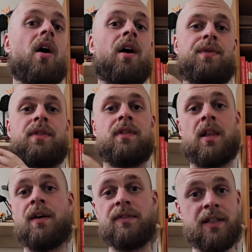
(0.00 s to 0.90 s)
I would
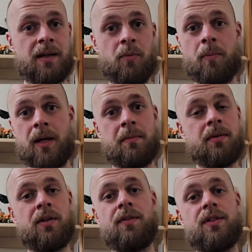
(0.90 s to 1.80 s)
love to get more
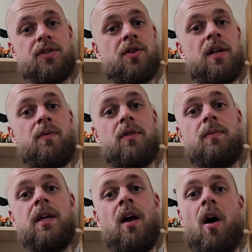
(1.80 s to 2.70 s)
people in on this journey with
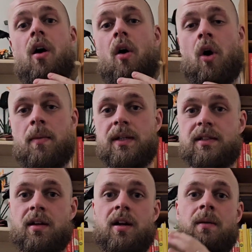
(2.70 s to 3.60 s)
me. I'm
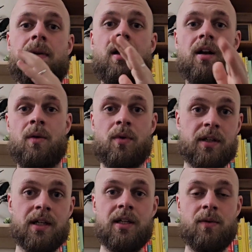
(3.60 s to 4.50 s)
excited about it. I want
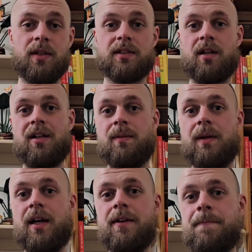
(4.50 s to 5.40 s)
to get you excited
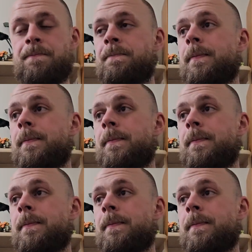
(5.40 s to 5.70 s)
about it.